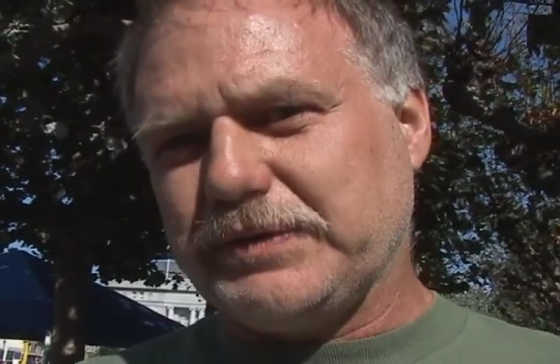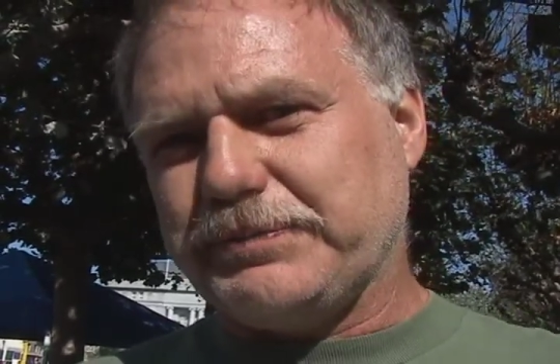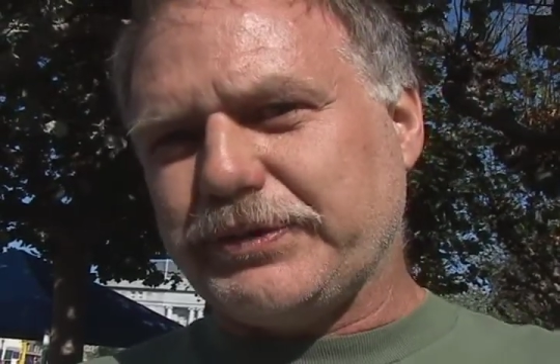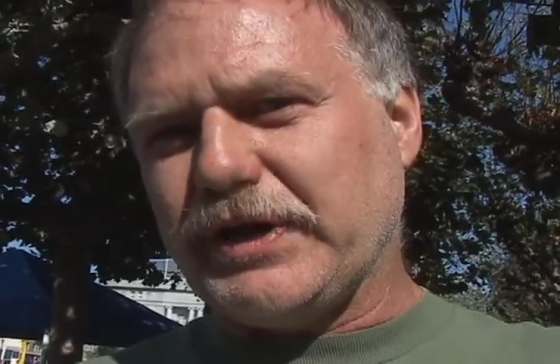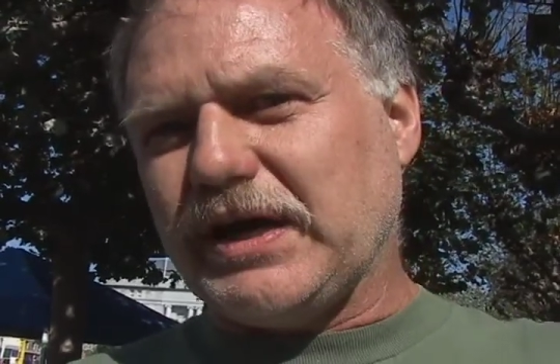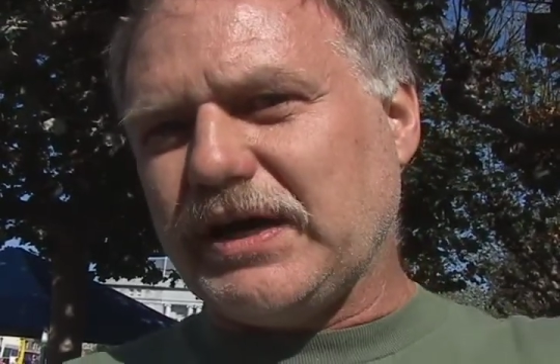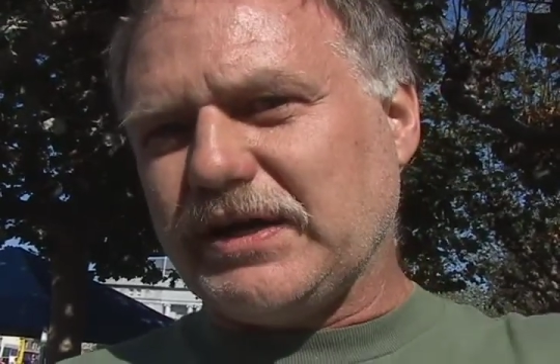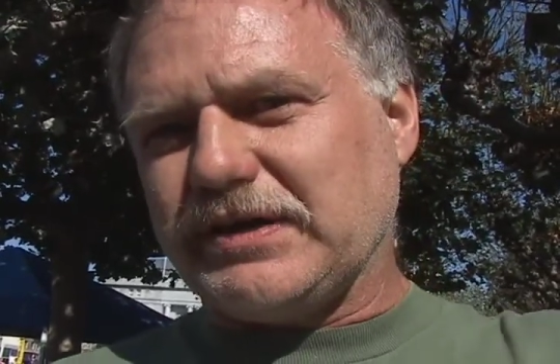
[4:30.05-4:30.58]

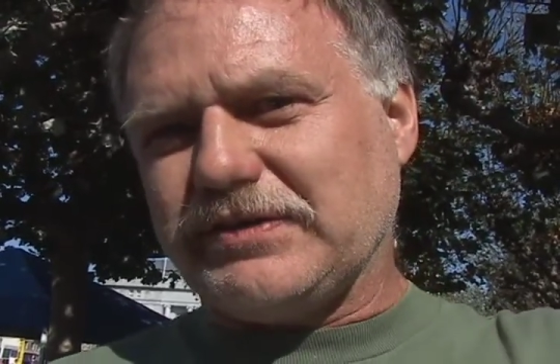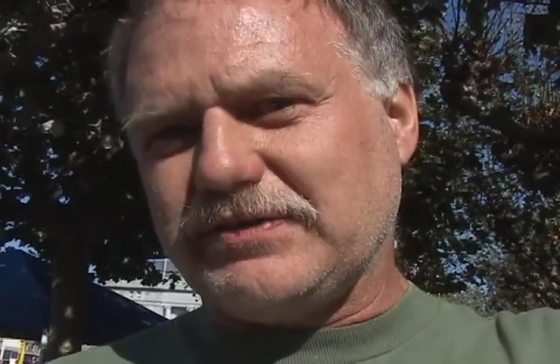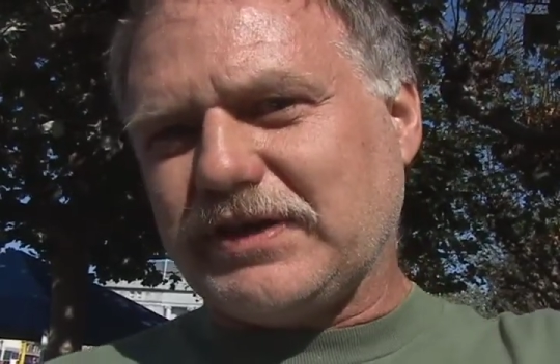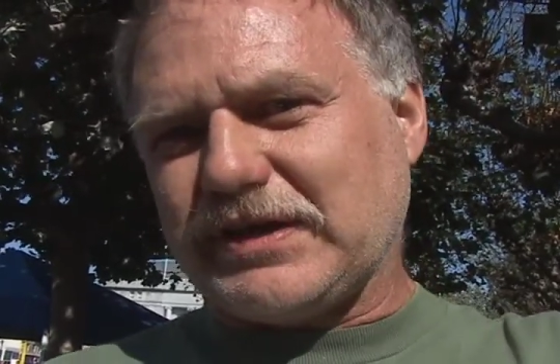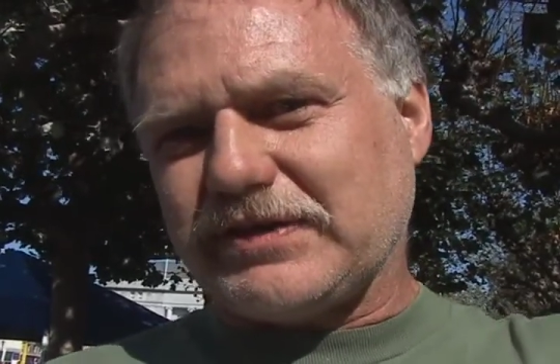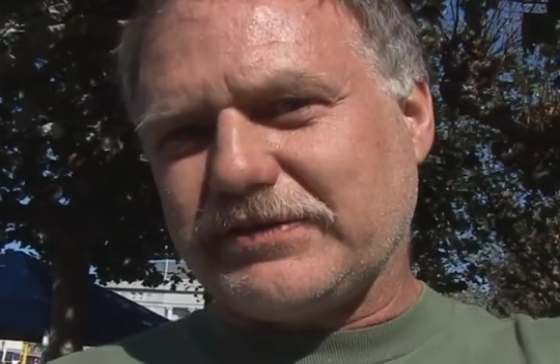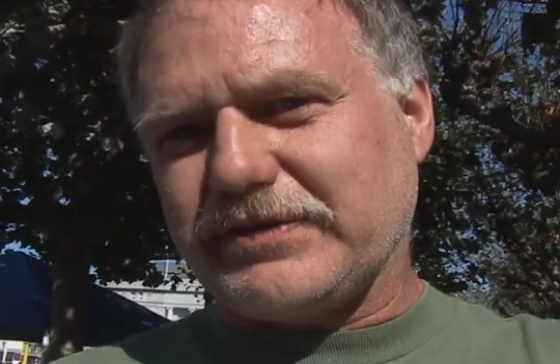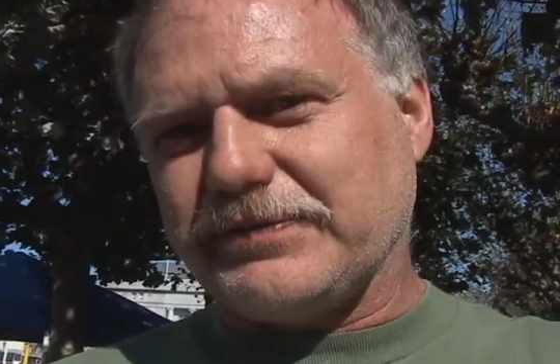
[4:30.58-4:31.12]
Prague and
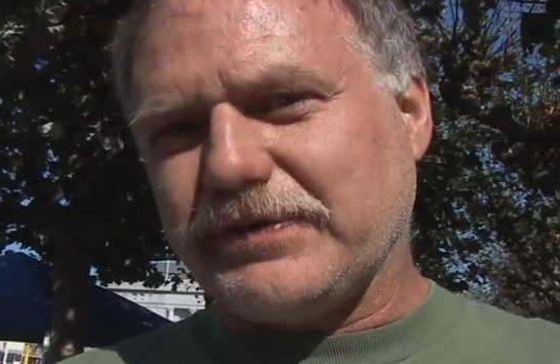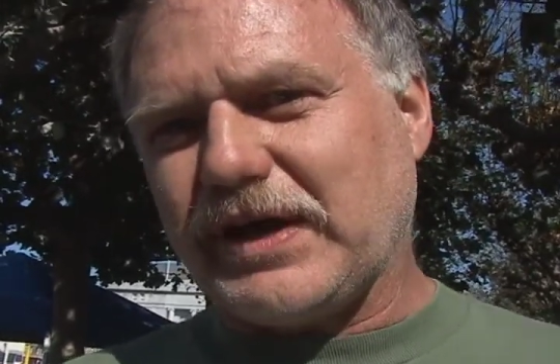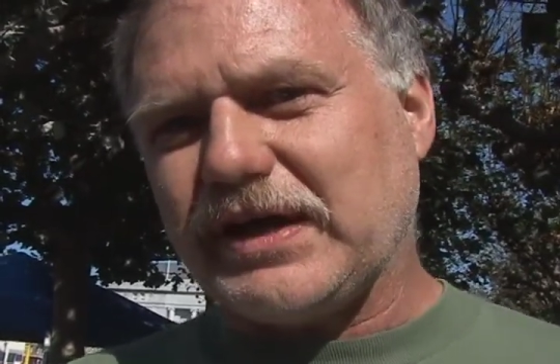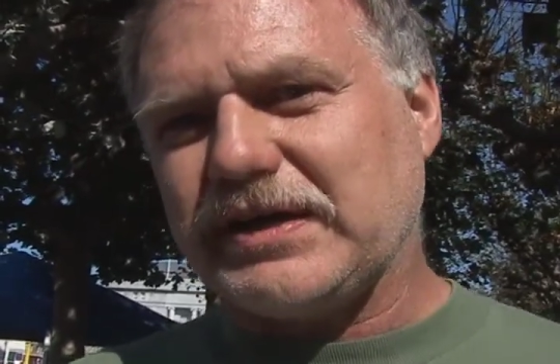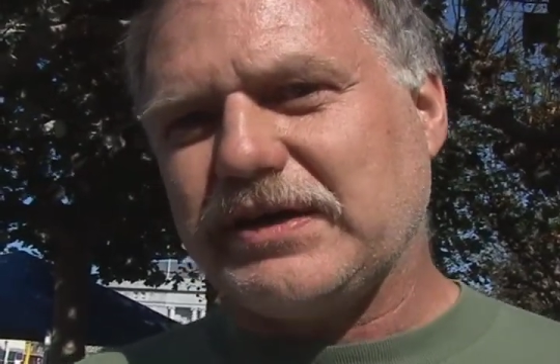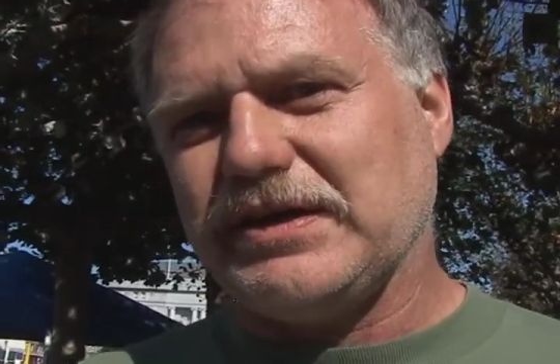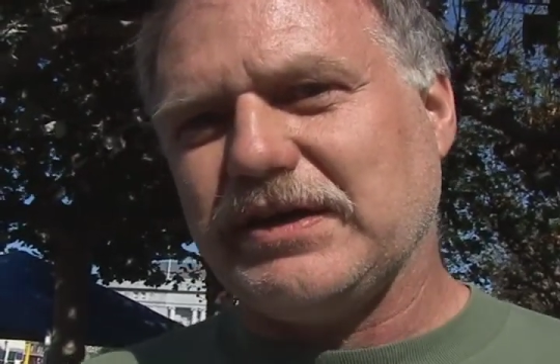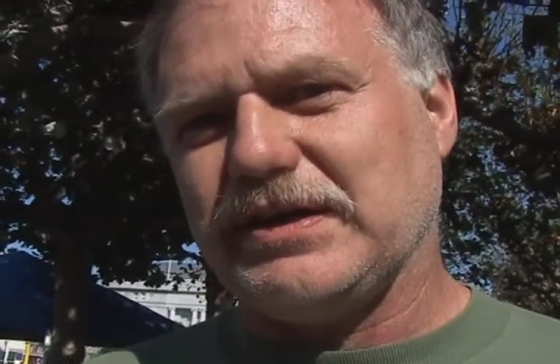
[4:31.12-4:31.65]

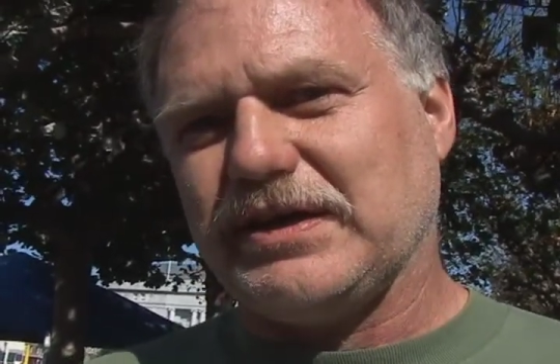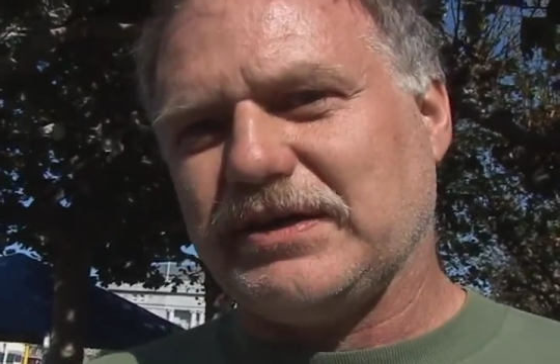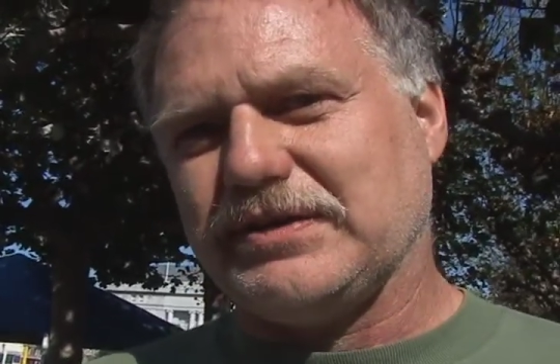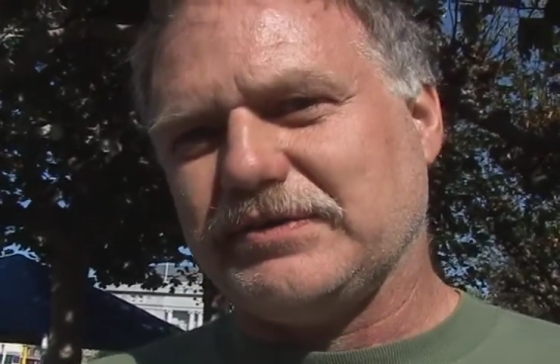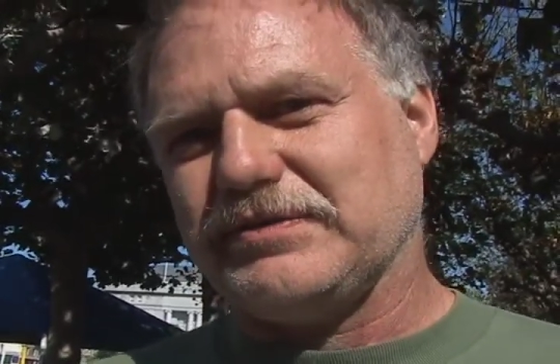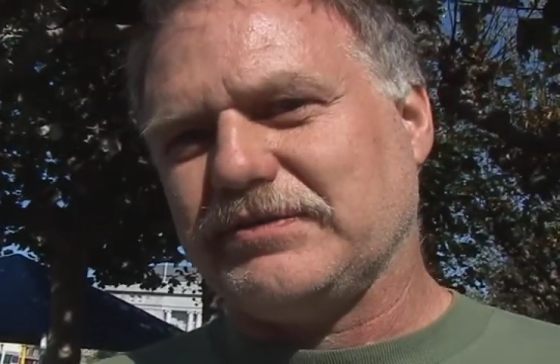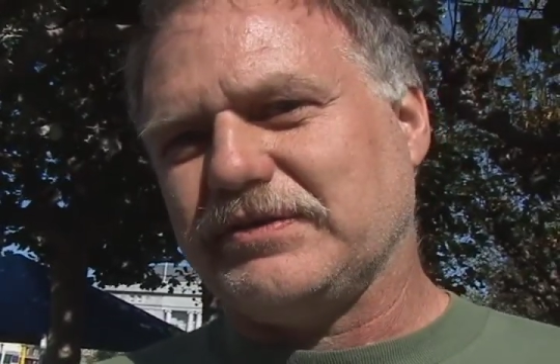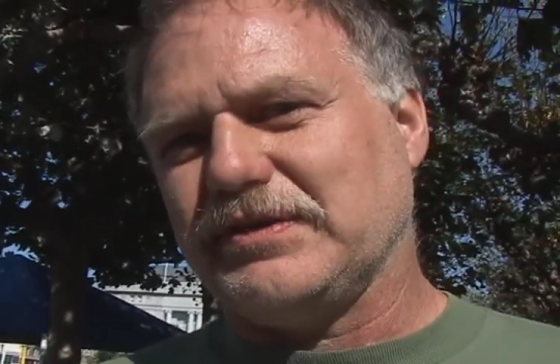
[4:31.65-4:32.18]
Czechoslovakia and